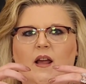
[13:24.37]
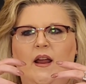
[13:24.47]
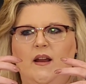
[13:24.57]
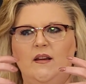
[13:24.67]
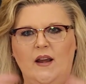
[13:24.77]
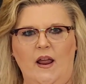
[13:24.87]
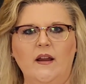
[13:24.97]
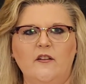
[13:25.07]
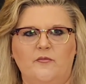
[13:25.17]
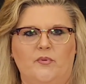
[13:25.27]
a
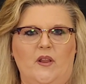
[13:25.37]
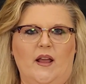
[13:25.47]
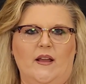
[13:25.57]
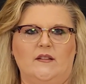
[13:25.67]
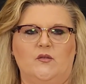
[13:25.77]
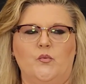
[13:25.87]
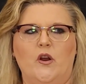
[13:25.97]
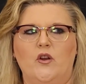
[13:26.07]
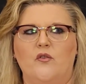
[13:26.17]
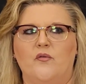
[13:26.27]
negative place where
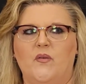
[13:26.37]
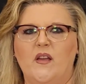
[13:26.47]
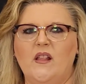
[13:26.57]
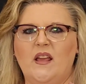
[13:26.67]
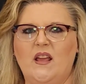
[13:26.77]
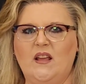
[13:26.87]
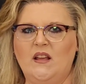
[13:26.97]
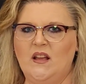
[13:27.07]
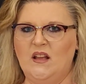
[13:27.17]
you're feeling